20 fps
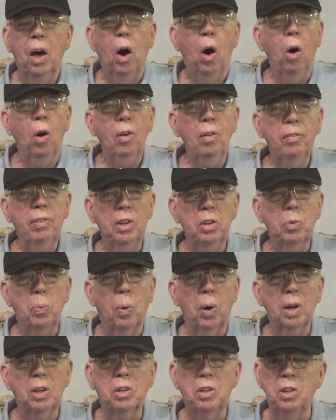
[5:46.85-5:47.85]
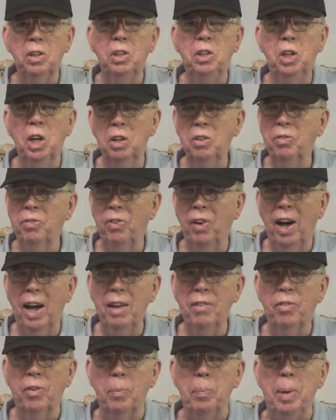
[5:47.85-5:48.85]
All of this works just
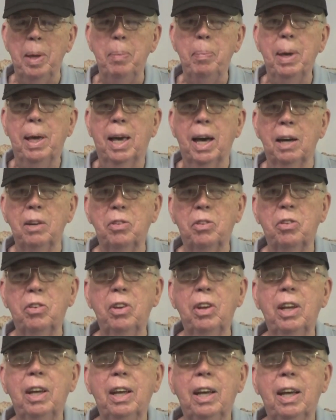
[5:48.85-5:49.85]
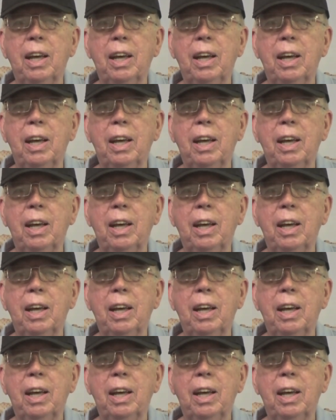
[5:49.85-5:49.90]
fine for me because